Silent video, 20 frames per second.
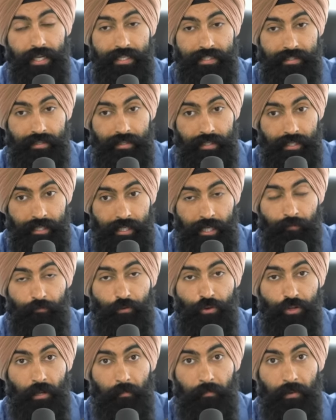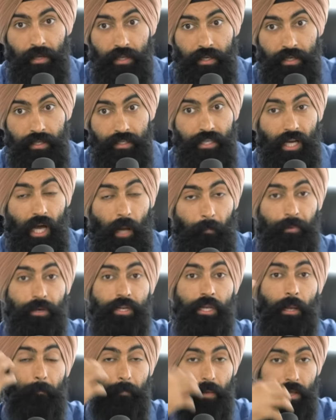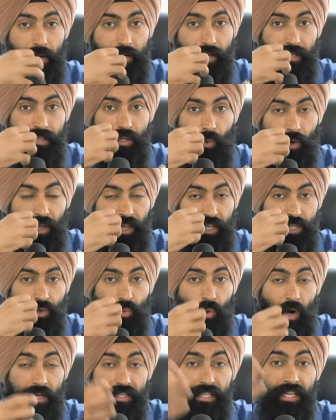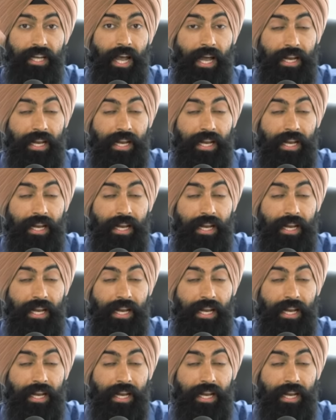It's going to give you the ability to help your community the way that you want.